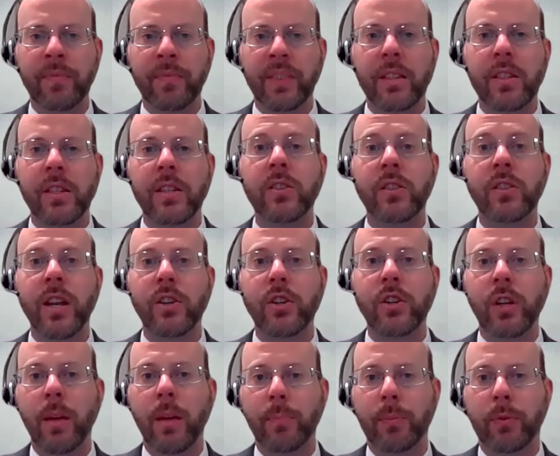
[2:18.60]
This
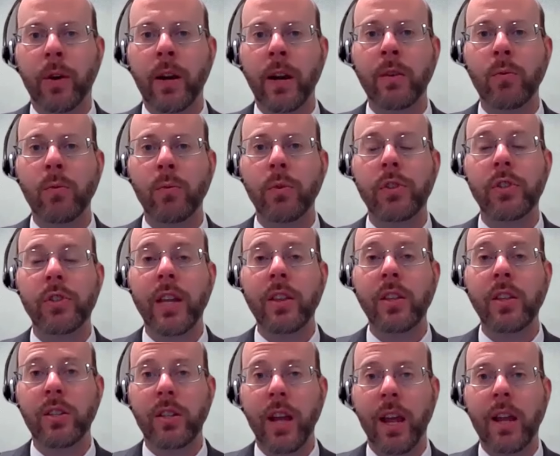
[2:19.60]
station upgrade will set the
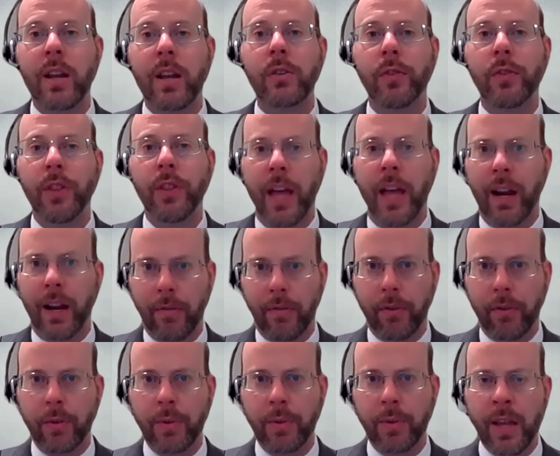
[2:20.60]
stage for that
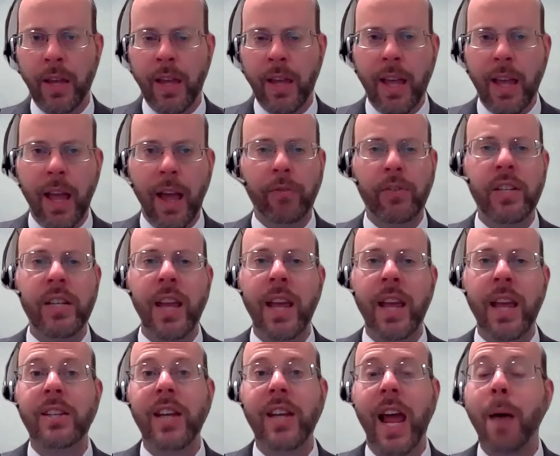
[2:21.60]
effort.
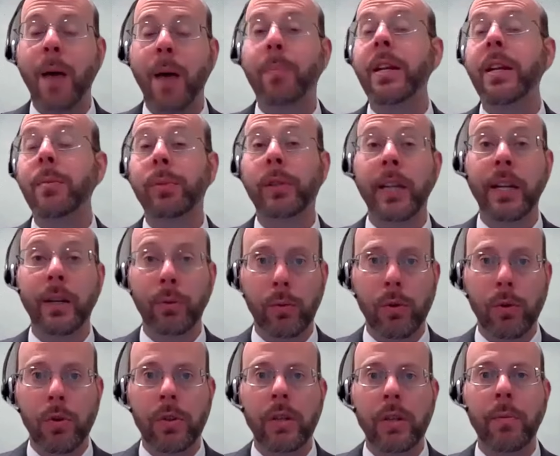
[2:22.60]
FTA is happy to play a
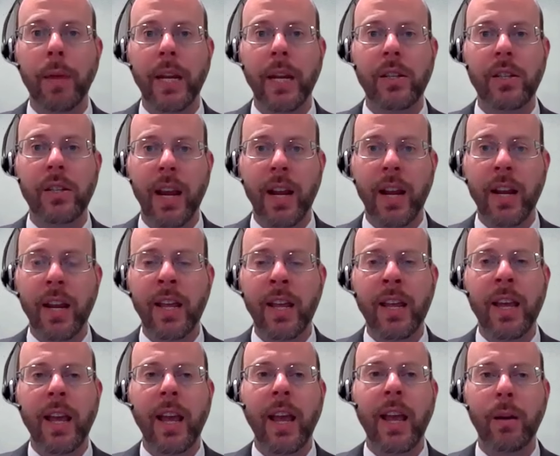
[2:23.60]
role in maintaining
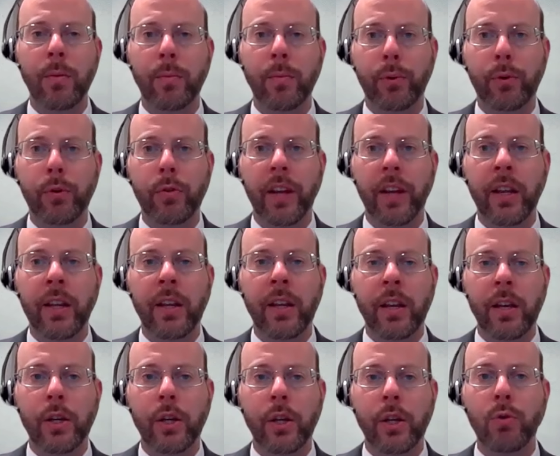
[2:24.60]
and improving
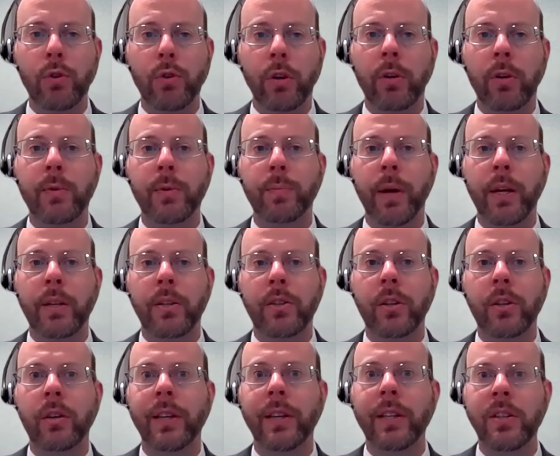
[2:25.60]
Go Durham's bus
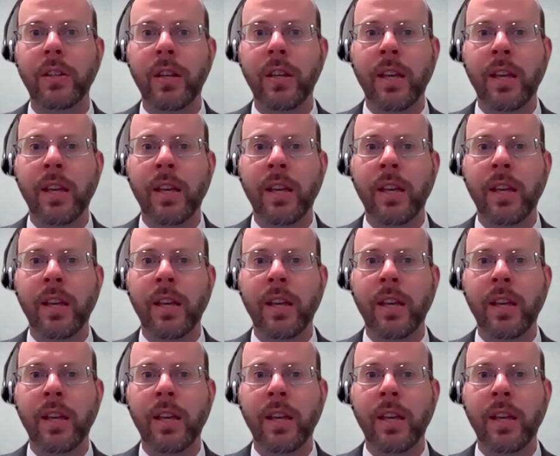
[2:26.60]
service.